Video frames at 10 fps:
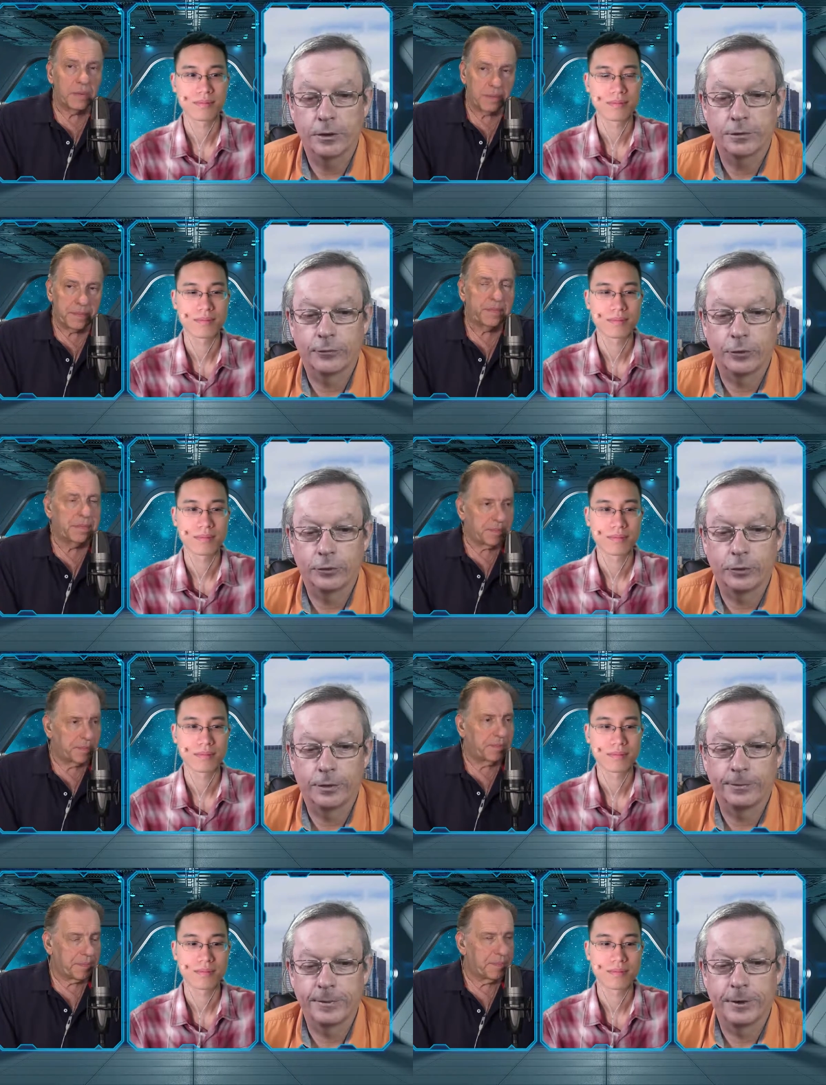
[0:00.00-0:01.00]
Speaker 1: because I've got
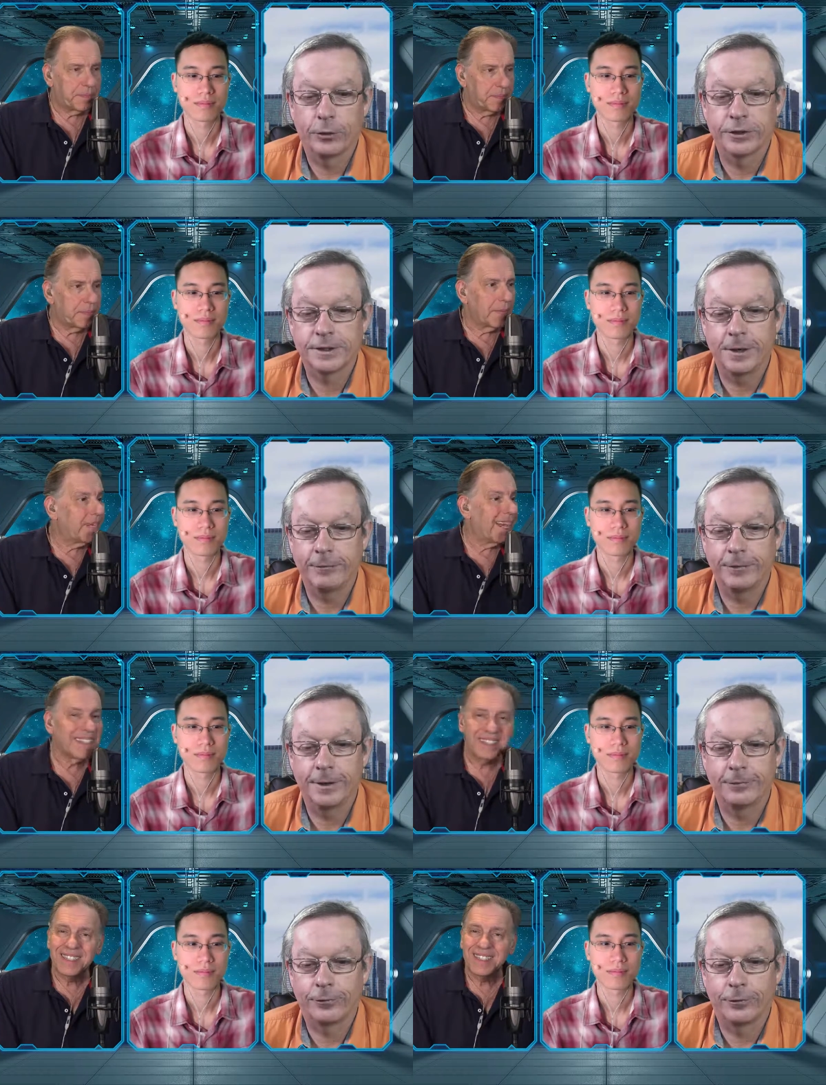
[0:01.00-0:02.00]
all the stuff
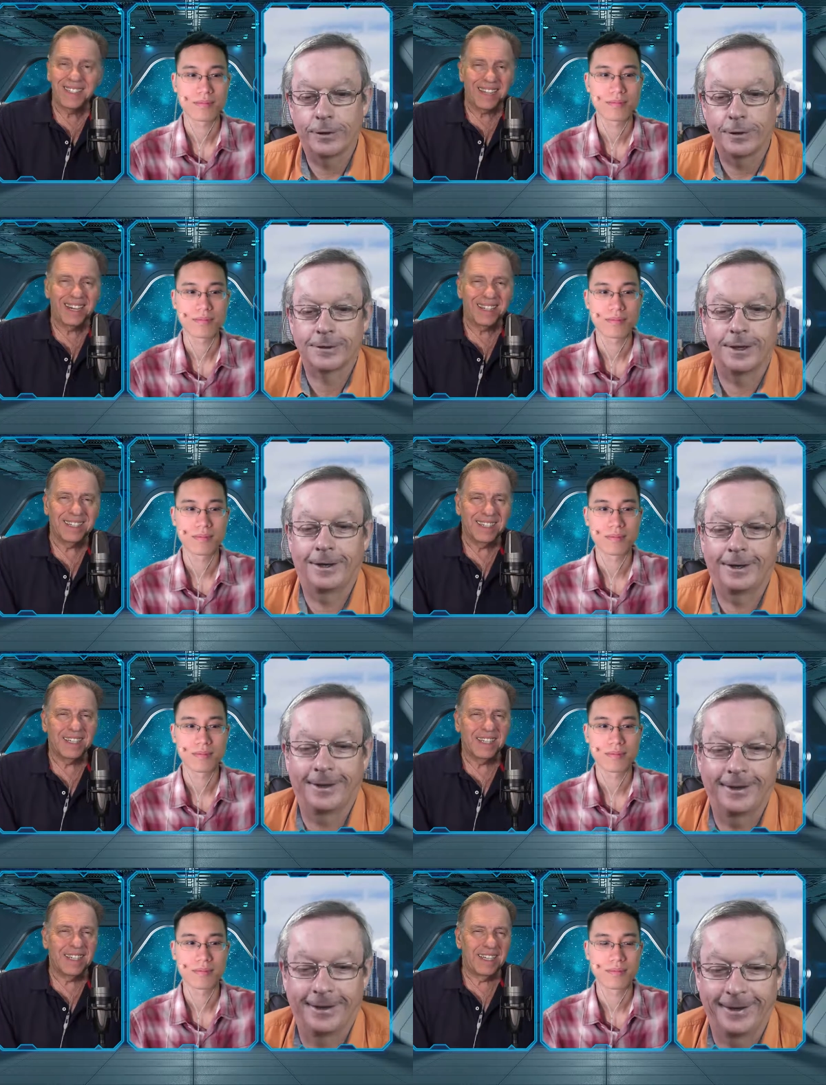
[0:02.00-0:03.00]
there for
Speaker 2: it.
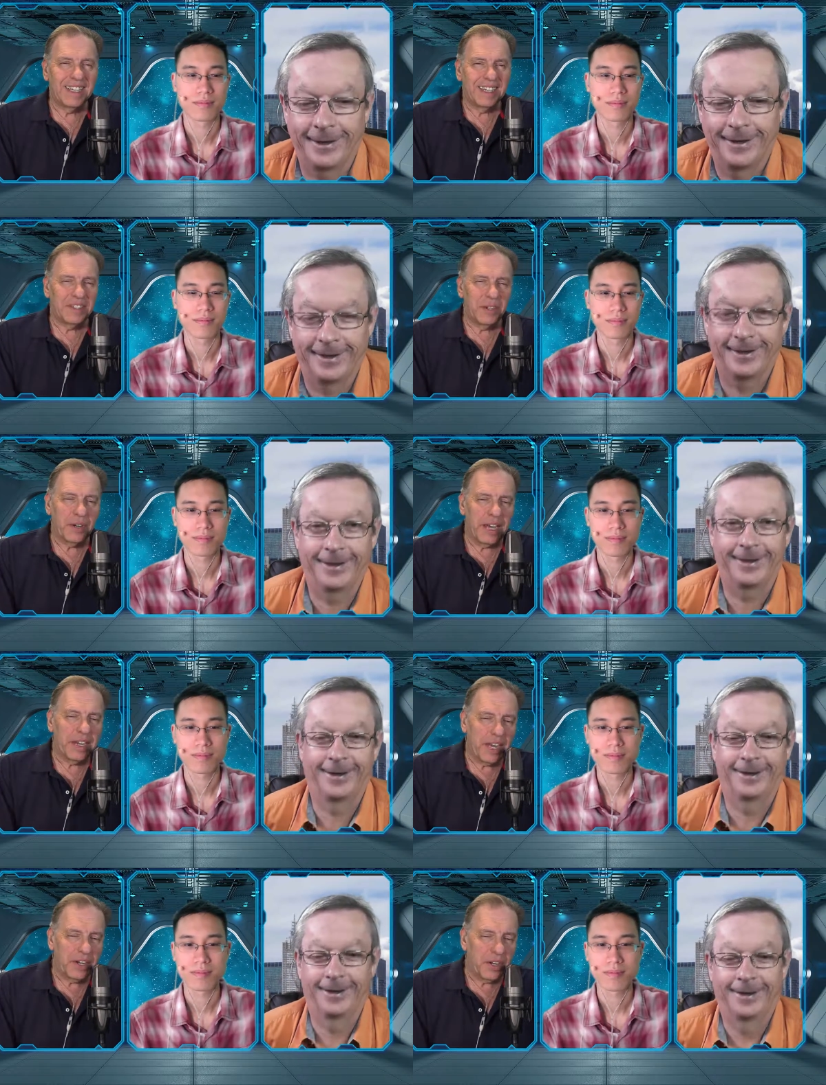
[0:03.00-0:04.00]
Yeah. So
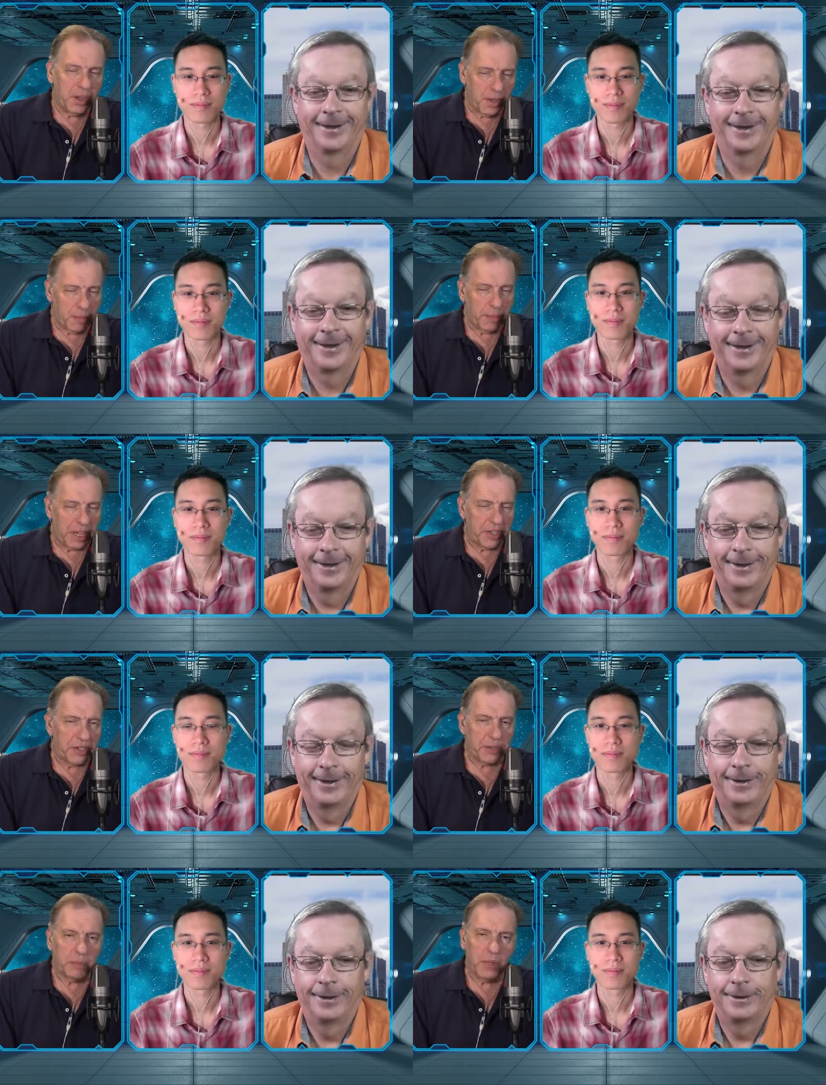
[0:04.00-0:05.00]
and none of the
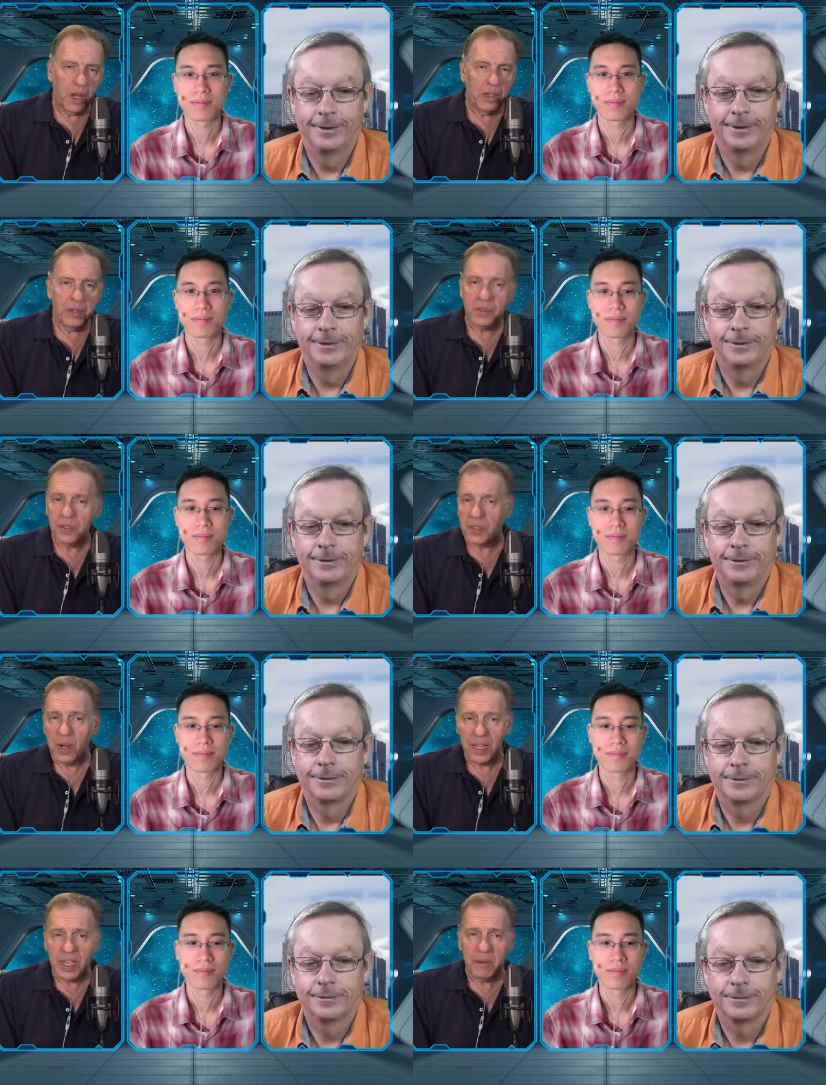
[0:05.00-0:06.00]
major bloggers are
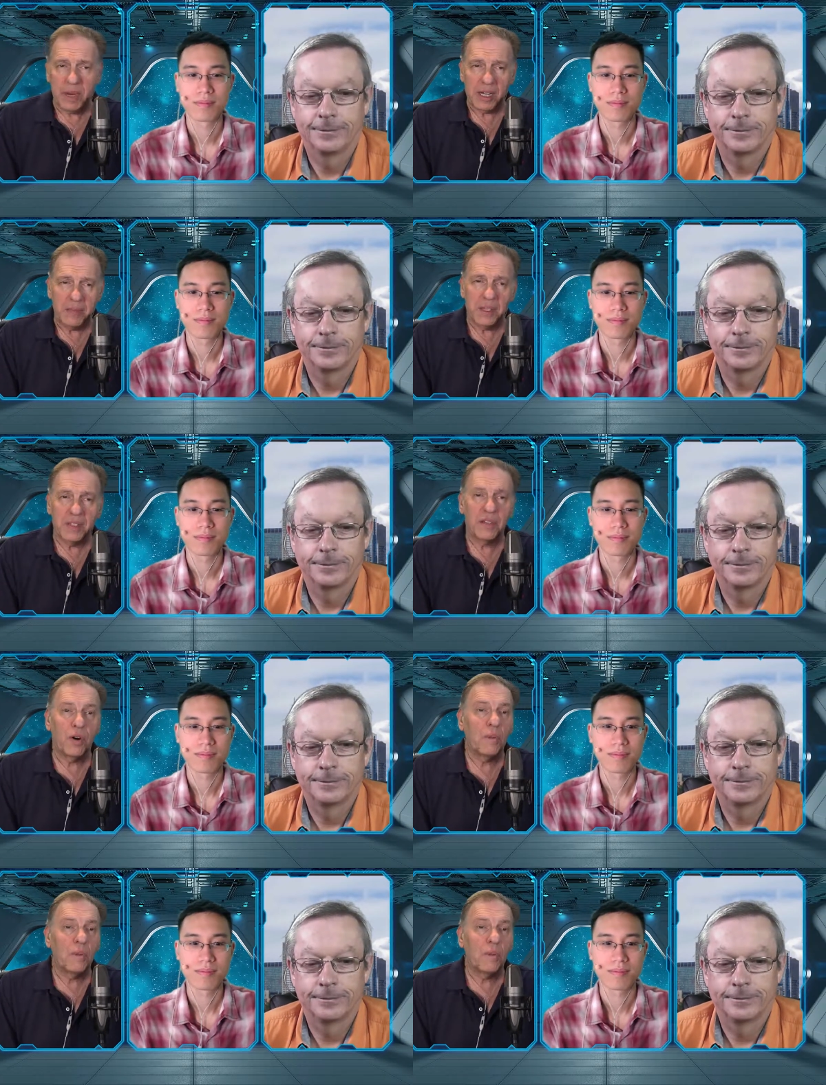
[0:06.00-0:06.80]
talking about it because they've all